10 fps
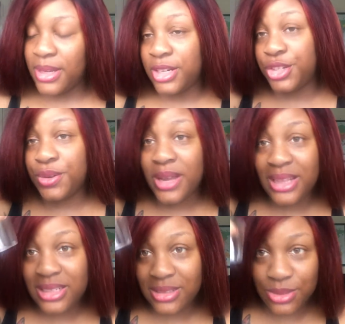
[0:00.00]
gonna do it
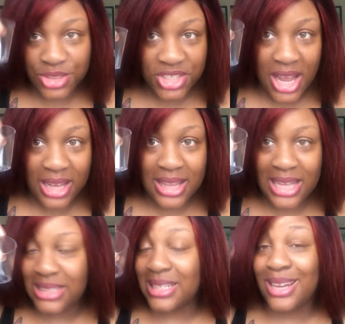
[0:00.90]
in this little shot
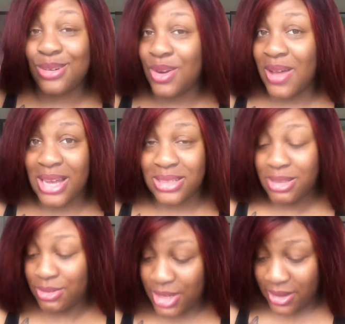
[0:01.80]
glass because I don't know how this
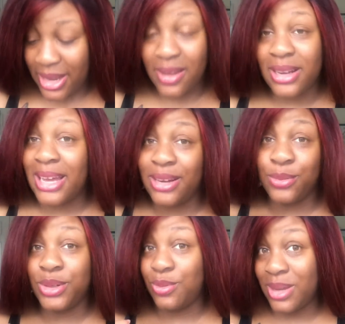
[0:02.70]
gonna turn out and I didn't
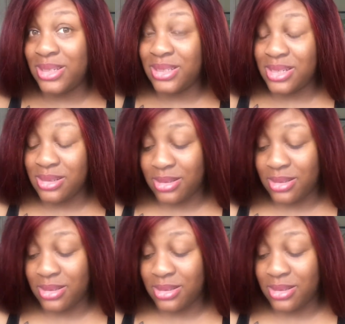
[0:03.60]
want to waste it.